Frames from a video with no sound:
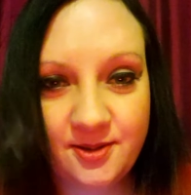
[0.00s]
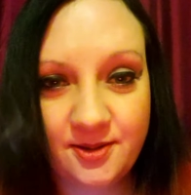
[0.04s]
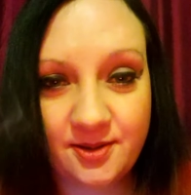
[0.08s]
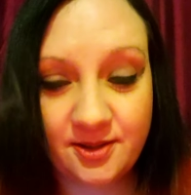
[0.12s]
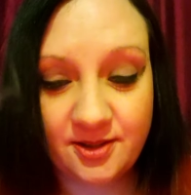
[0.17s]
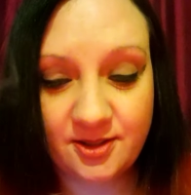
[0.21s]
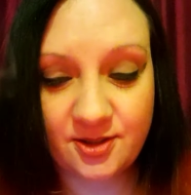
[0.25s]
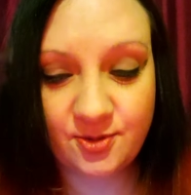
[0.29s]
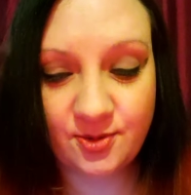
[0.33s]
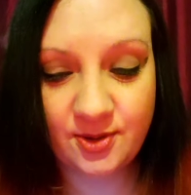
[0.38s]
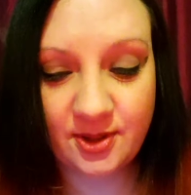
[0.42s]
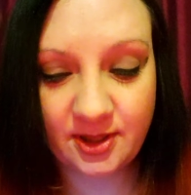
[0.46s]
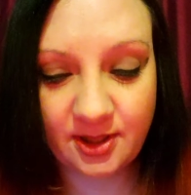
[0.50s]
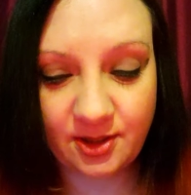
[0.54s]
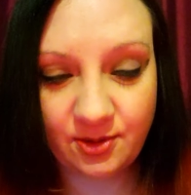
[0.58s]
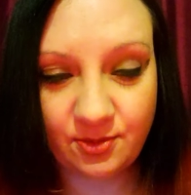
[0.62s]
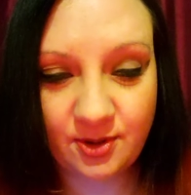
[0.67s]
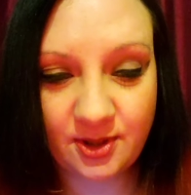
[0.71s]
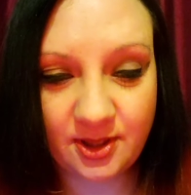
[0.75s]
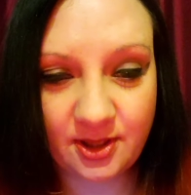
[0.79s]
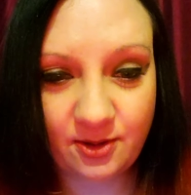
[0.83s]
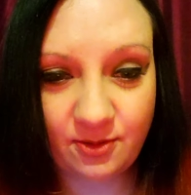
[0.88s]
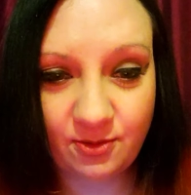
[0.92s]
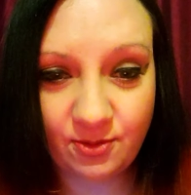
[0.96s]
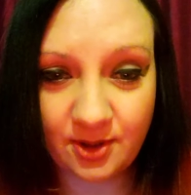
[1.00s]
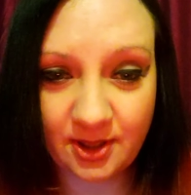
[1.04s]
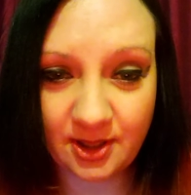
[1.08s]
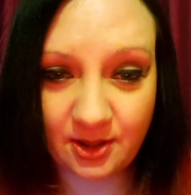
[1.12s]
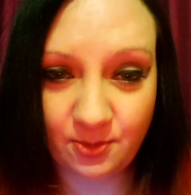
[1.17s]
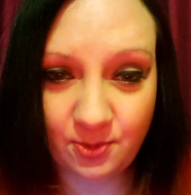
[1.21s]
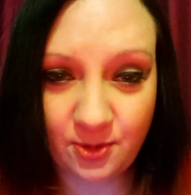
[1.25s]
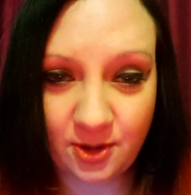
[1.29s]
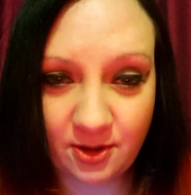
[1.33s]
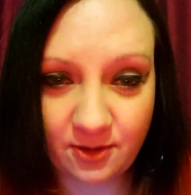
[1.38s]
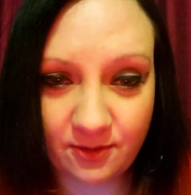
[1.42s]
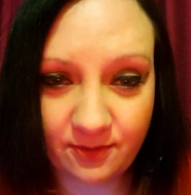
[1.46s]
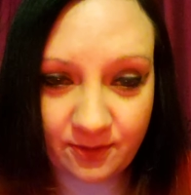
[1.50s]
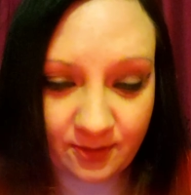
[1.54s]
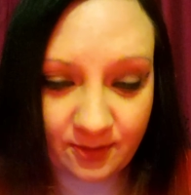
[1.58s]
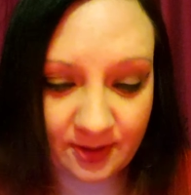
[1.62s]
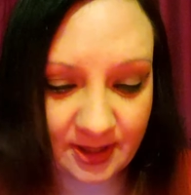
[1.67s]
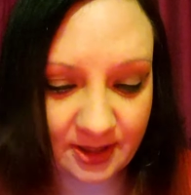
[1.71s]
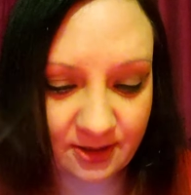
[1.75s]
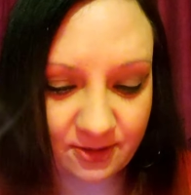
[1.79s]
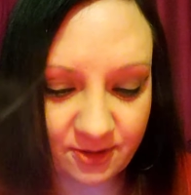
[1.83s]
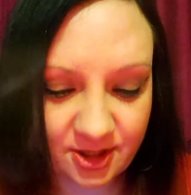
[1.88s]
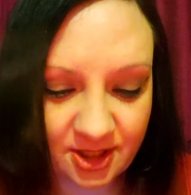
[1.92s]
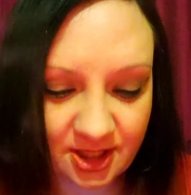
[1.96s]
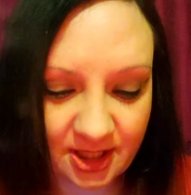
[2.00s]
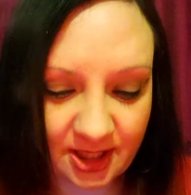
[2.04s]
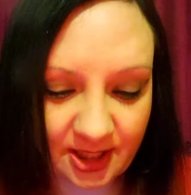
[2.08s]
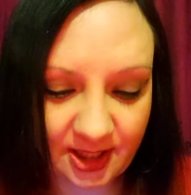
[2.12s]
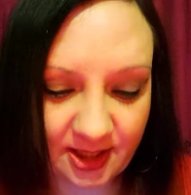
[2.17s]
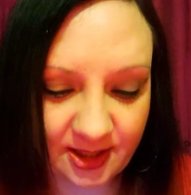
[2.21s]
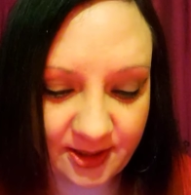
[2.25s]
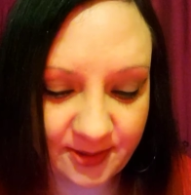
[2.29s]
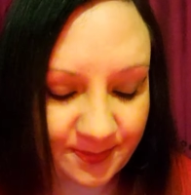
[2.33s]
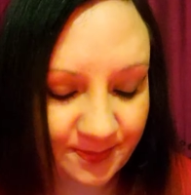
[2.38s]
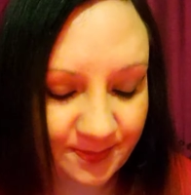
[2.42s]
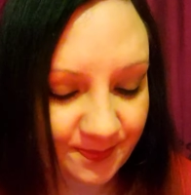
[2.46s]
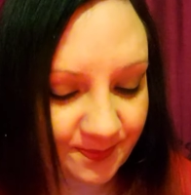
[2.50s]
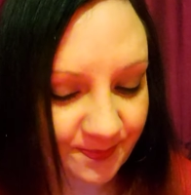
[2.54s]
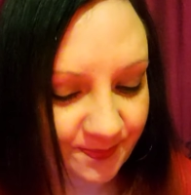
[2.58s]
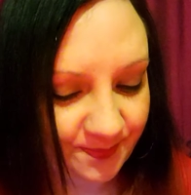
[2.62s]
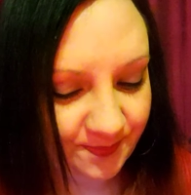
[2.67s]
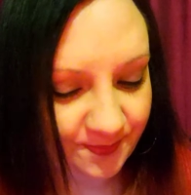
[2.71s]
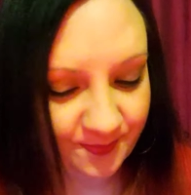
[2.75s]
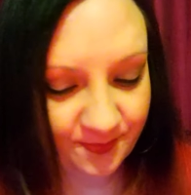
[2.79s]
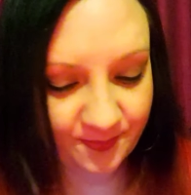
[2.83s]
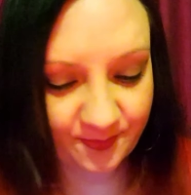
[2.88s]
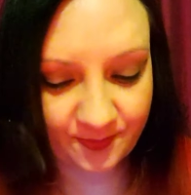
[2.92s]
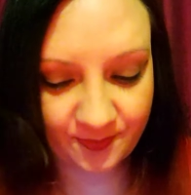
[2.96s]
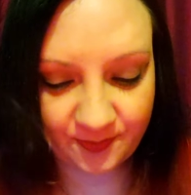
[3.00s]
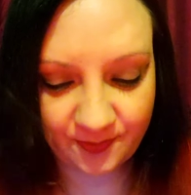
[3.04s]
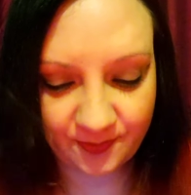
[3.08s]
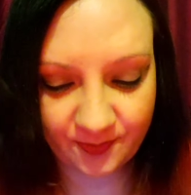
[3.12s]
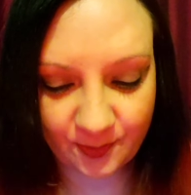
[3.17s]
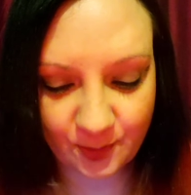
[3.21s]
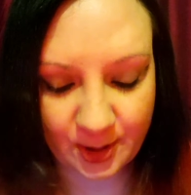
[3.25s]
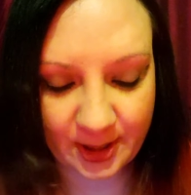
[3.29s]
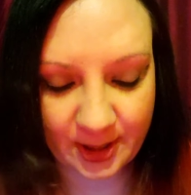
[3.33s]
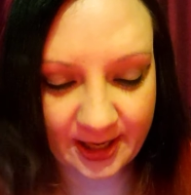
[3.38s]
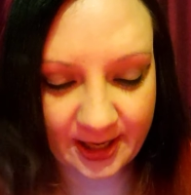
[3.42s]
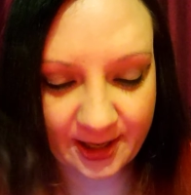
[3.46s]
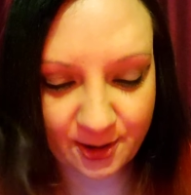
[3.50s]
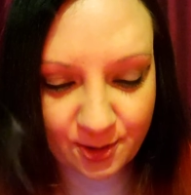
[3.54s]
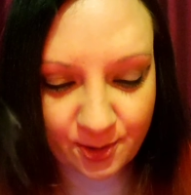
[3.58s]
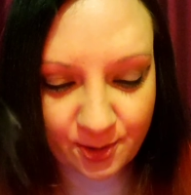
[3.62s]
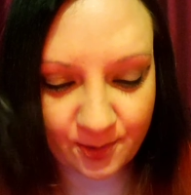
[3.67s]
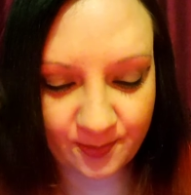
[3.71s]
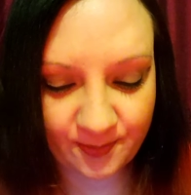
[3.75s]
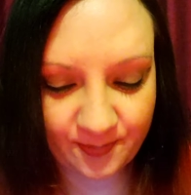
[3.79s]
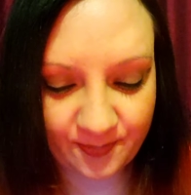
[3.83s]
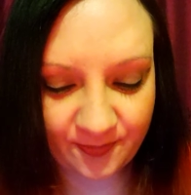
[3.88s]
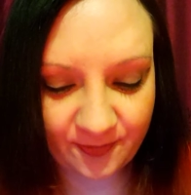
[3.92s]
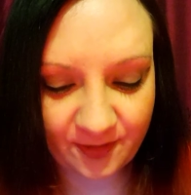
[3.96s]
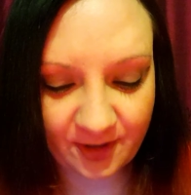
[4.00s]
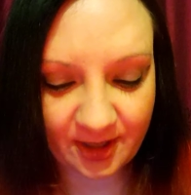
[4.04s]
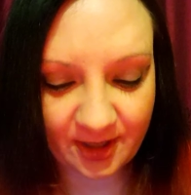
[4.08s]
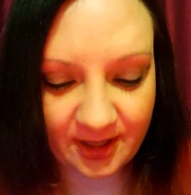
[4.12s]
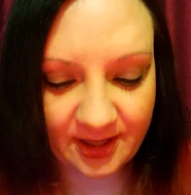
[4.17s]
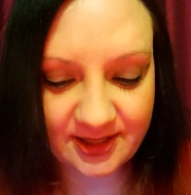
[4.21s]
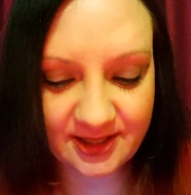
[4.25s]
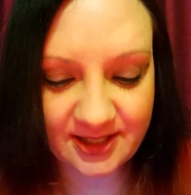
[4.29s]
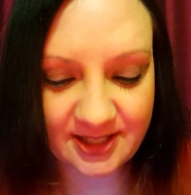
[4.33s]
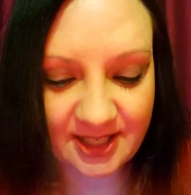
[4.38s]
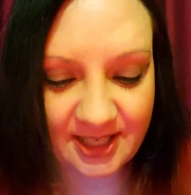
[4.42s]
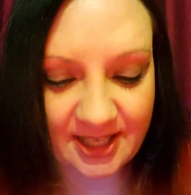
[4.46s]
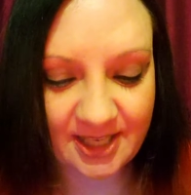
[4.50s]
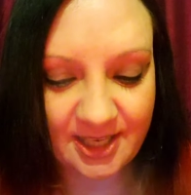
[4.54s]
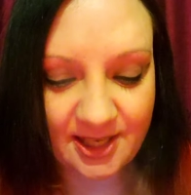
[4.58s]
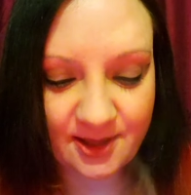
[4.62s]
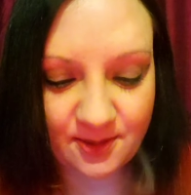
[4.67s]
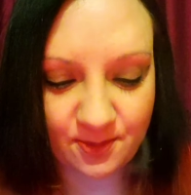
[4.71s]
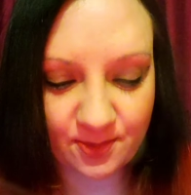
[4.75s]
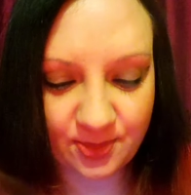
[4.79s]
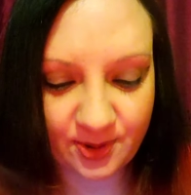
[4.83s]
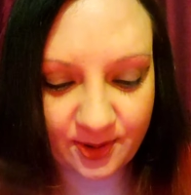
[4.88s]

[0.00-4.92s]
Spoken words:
It's really, really, really beautiful energy. Wow. Very deep.